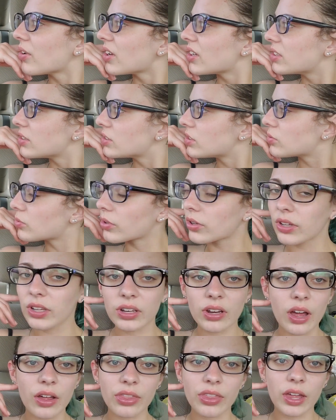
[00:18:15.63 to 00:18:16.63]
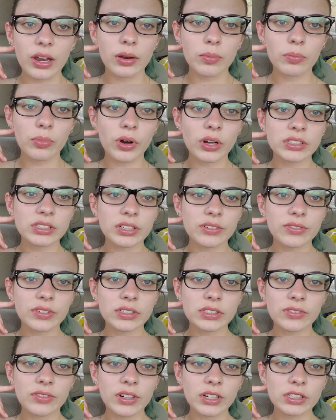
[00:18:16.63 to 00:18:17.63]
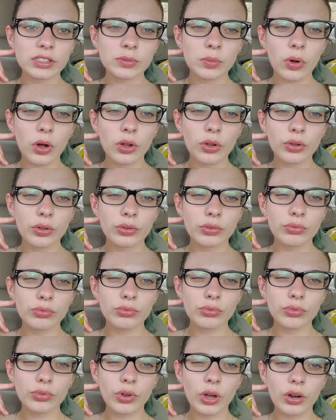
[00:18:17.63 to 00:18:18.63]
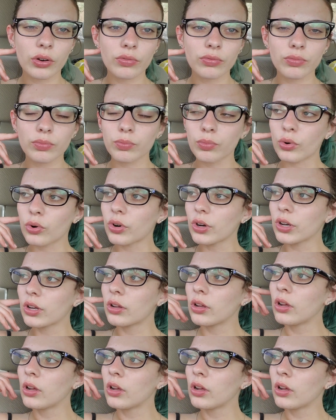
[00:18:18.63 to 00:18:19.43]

It's really not that impressive. It's very small and kind of boring.